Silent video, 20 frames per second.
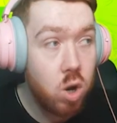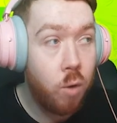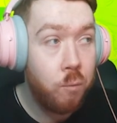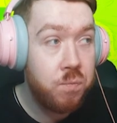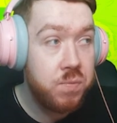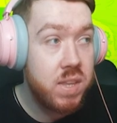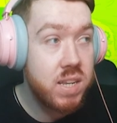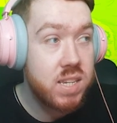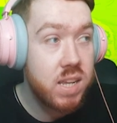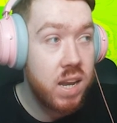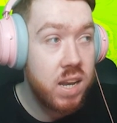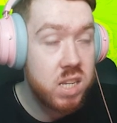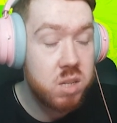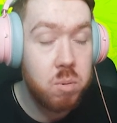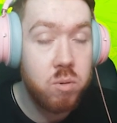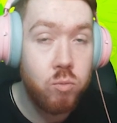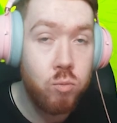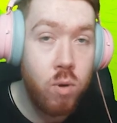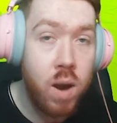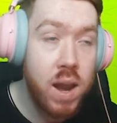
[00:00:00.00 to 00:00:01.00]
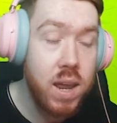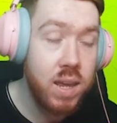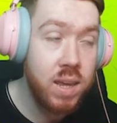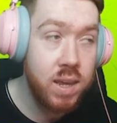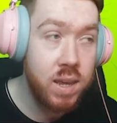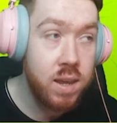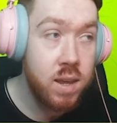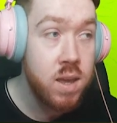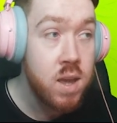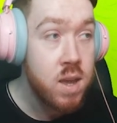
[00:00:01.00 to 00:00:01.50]
off this Elizabeth right
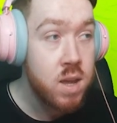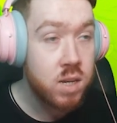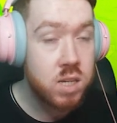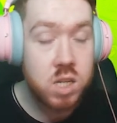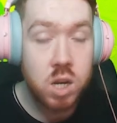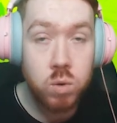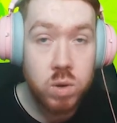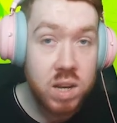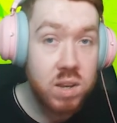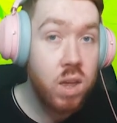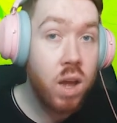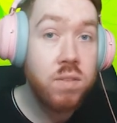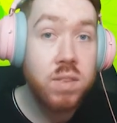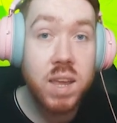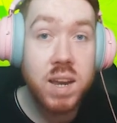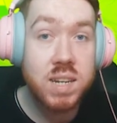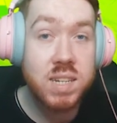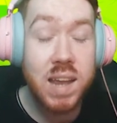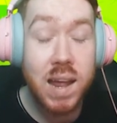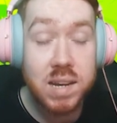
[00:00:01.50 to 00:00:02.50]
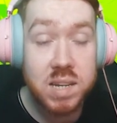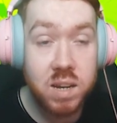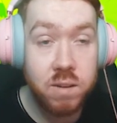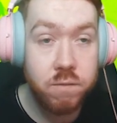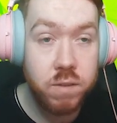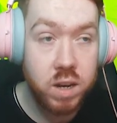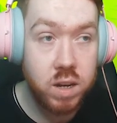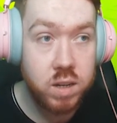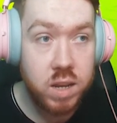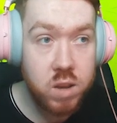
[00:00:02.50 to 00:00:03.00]
here. So they've done the exact same
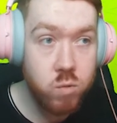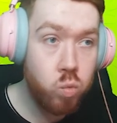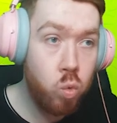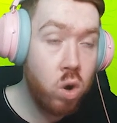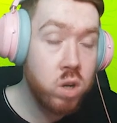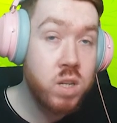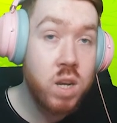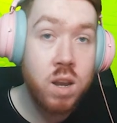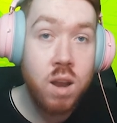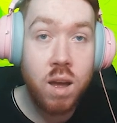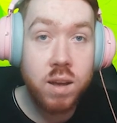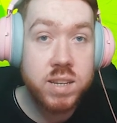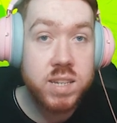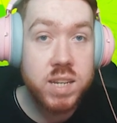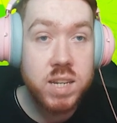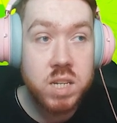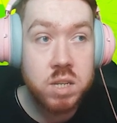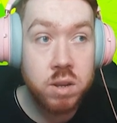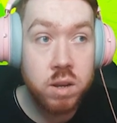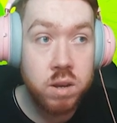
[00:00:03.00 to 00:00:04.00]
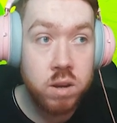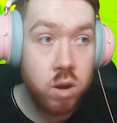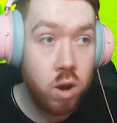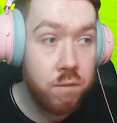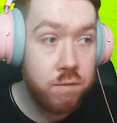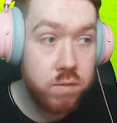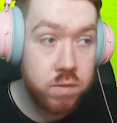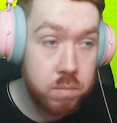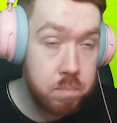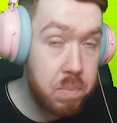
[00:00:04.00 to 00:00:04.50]
thing. They've watched the last season
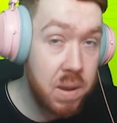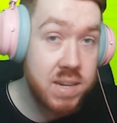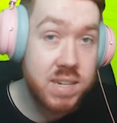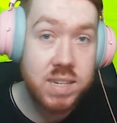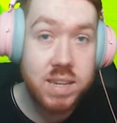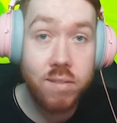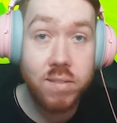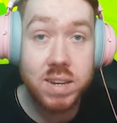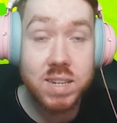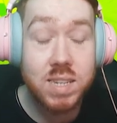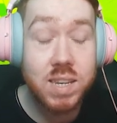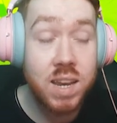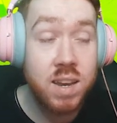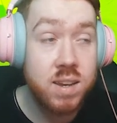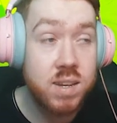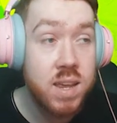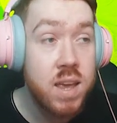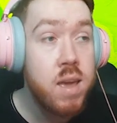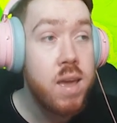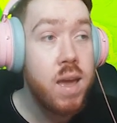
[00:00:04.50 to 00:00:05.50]
of Basic 70 Sins